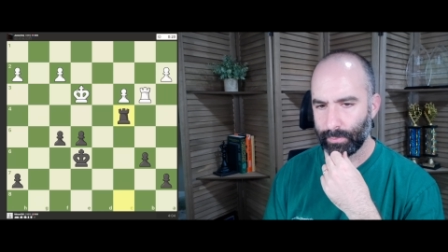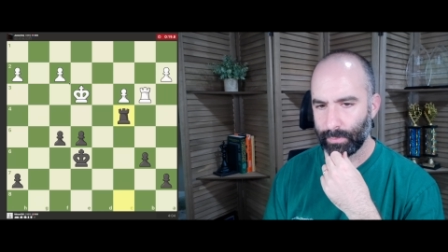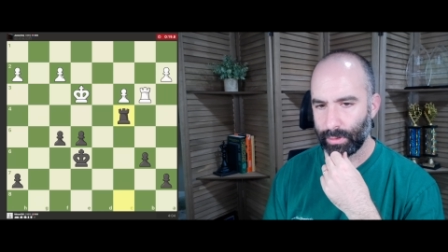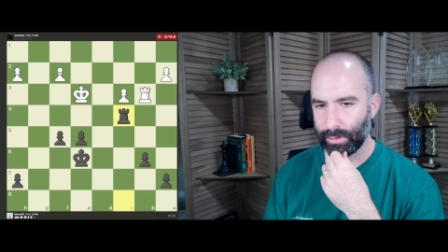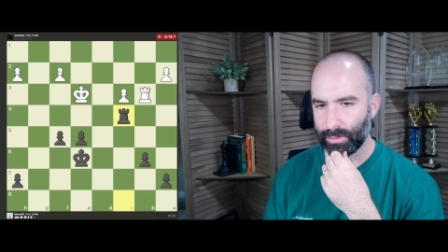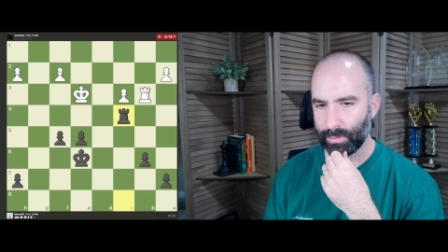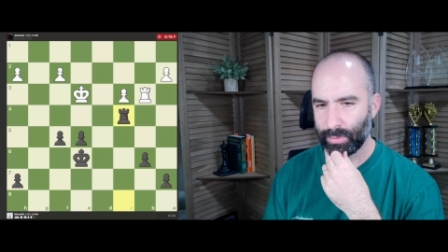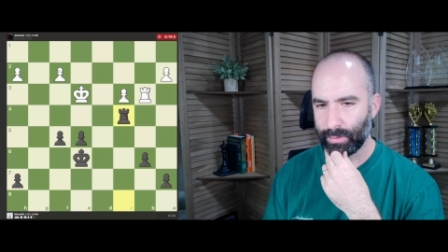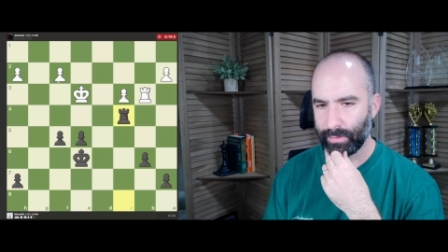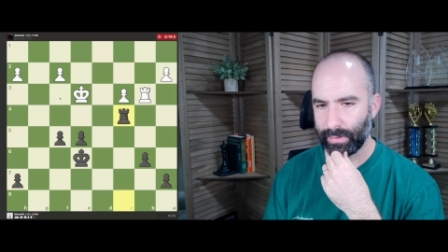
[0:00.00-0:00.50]

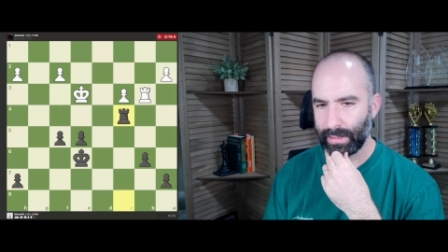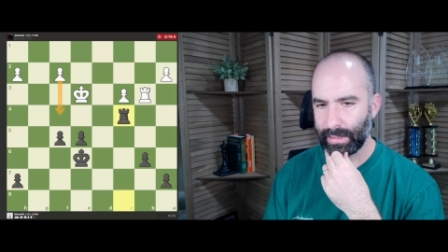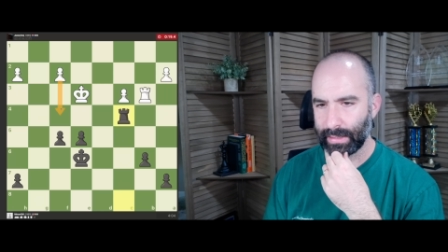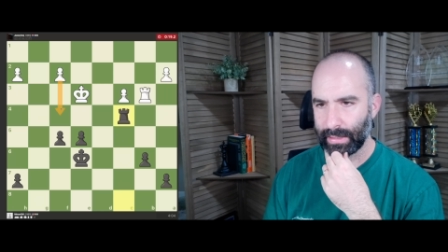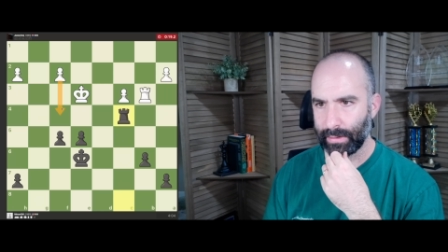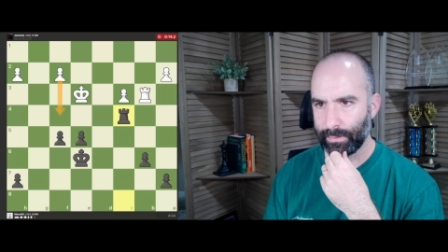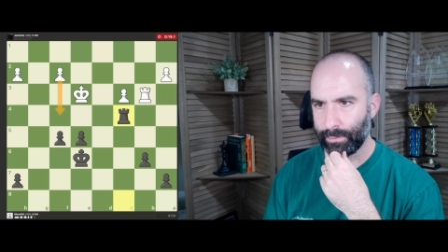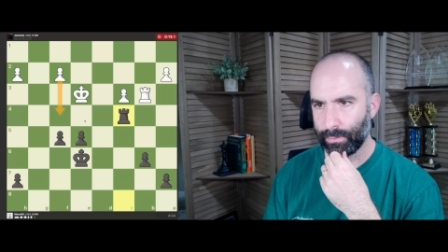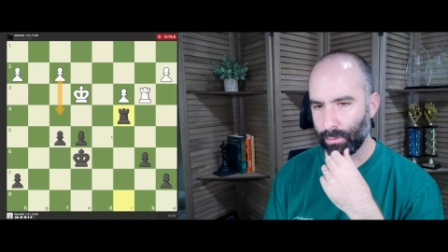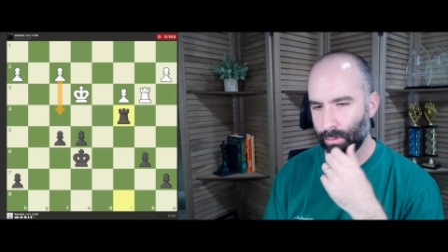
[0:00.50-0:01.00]
Also preventing
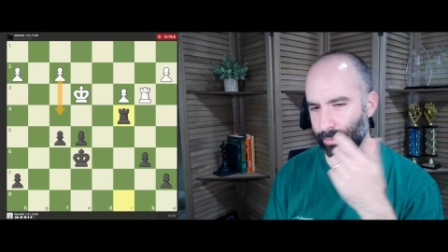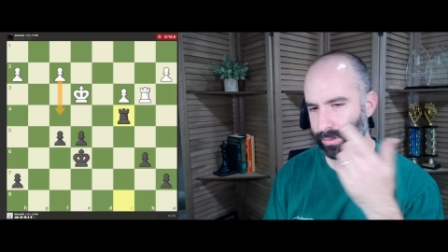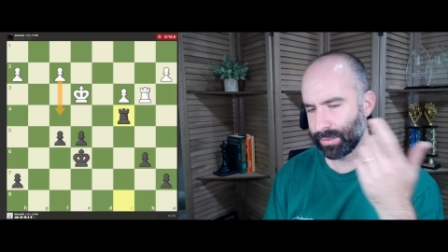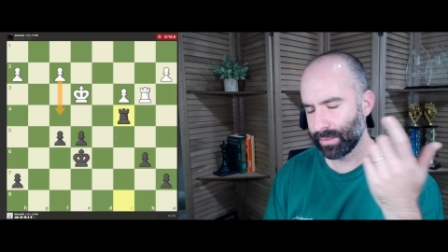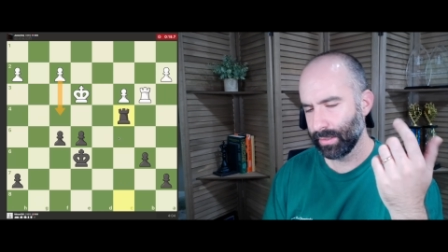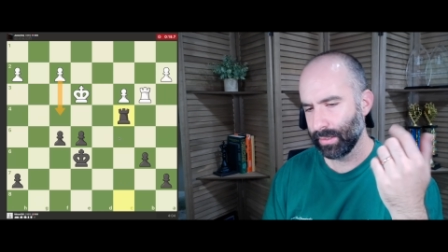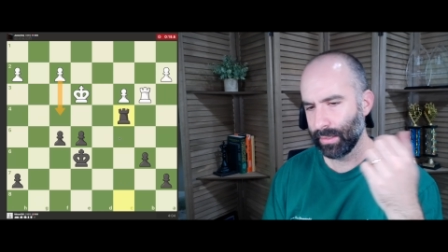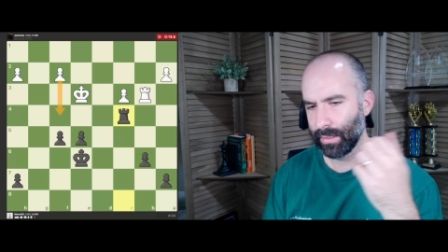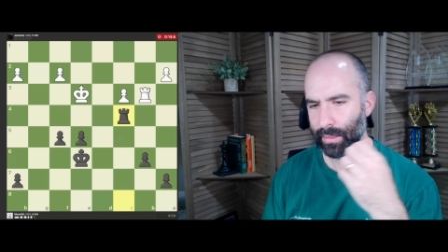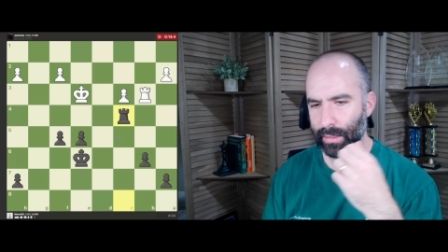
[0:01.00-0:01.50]
f4, which
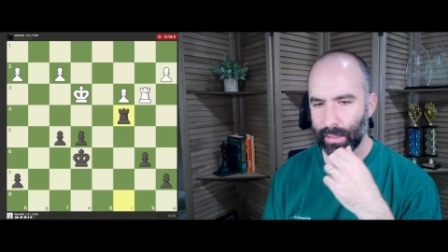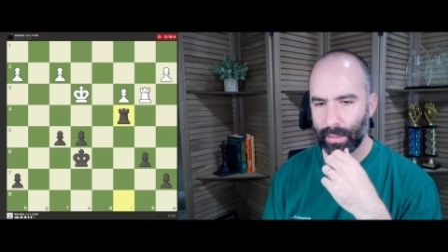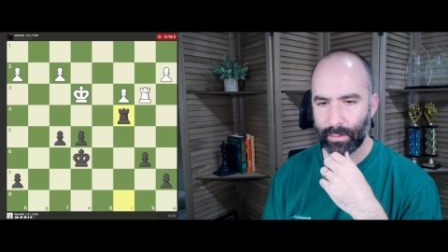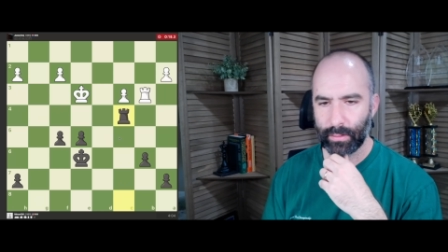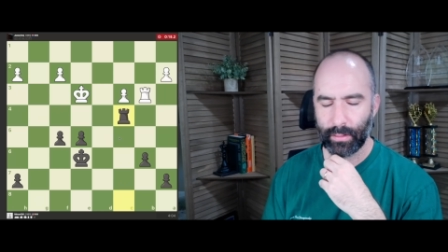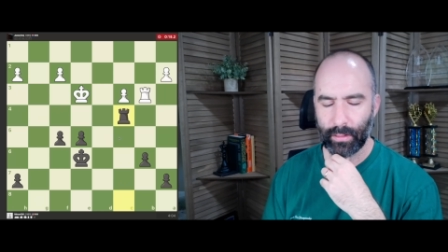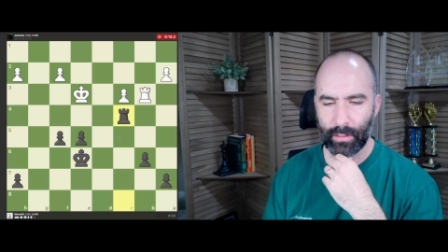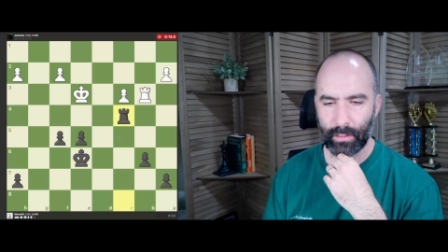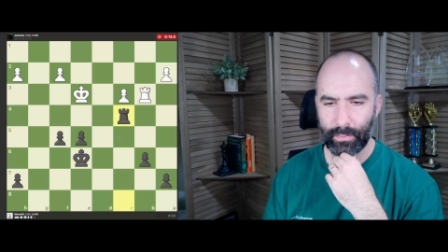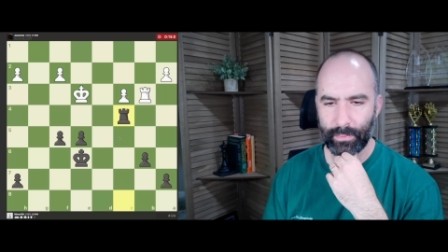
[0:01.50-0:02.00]
I
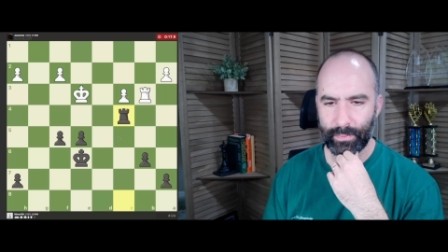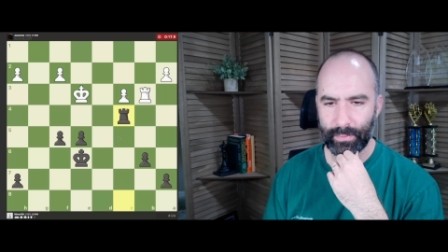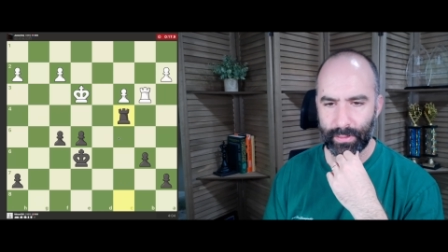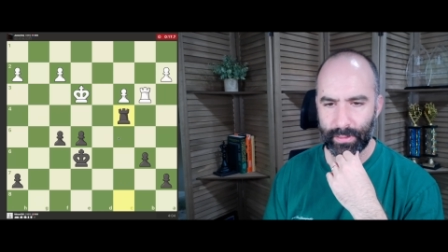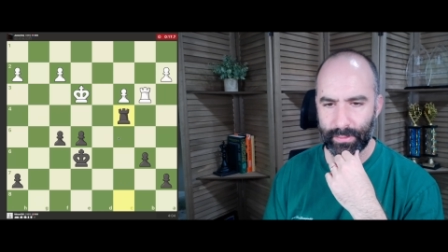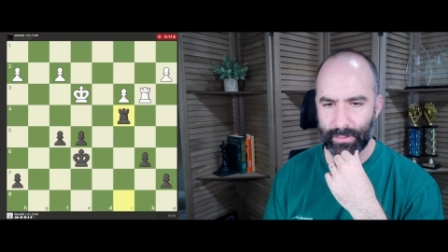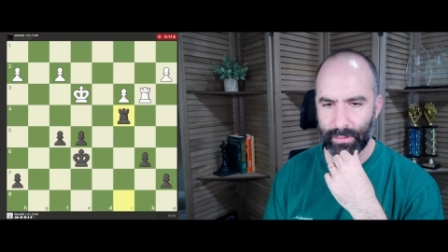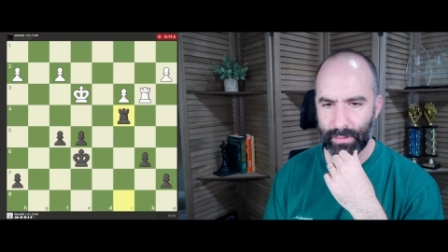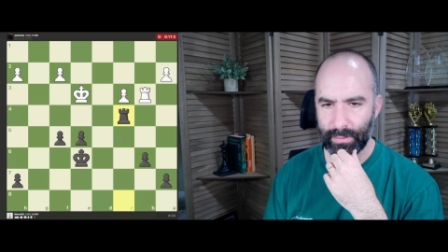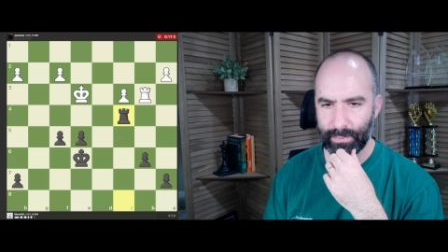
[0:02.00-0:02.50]
don't know
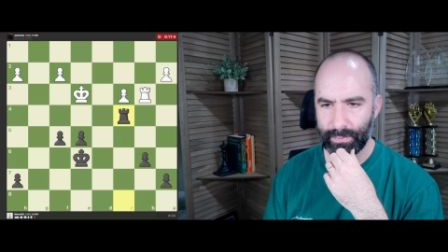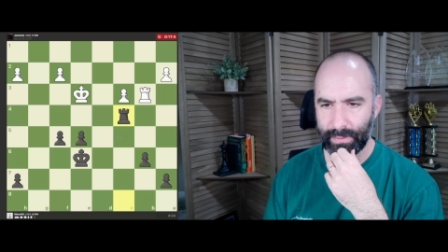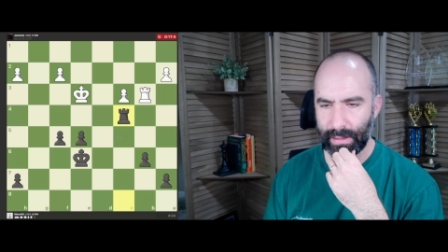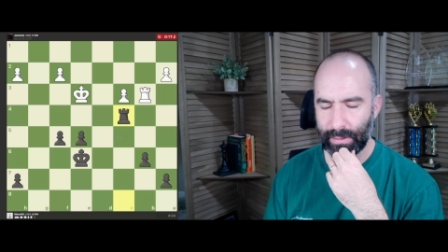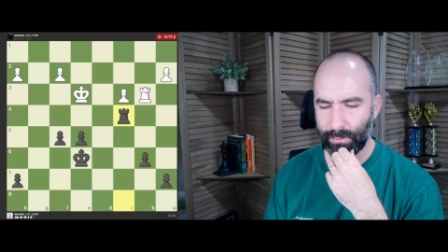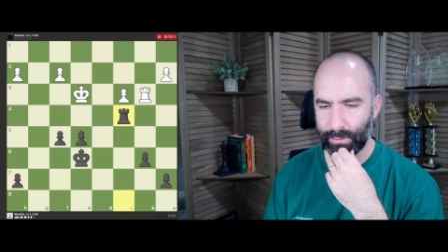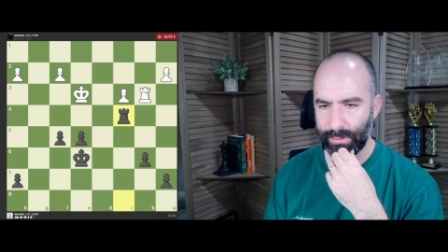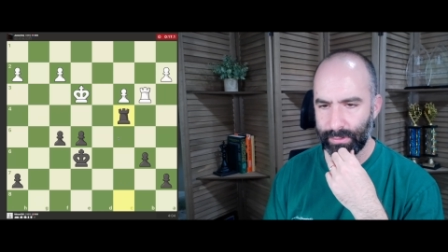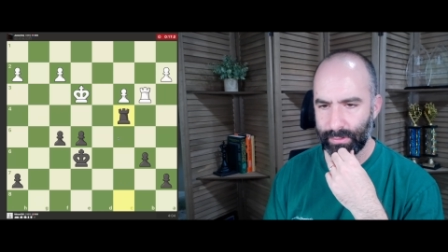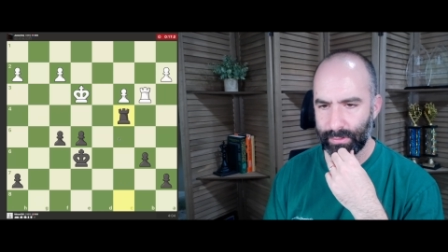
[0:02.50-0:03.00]
if
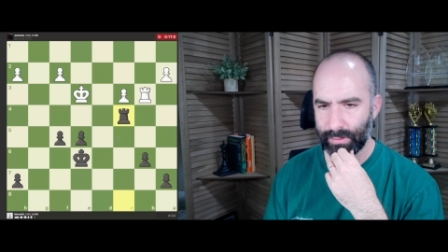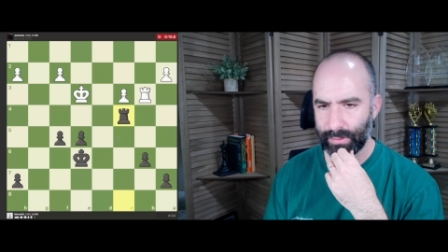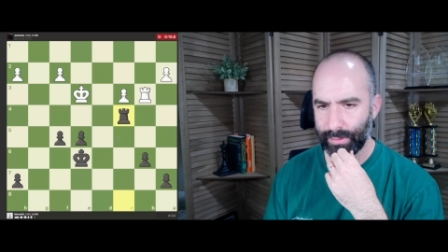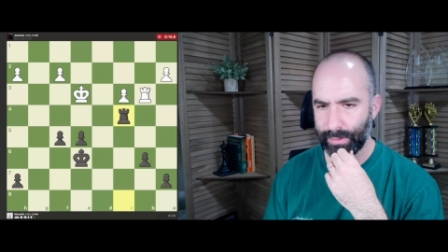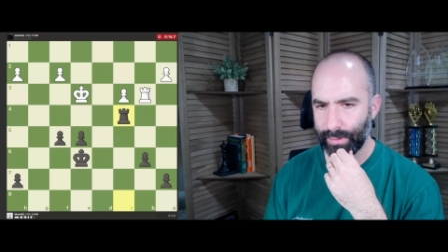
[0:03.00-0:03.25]
that was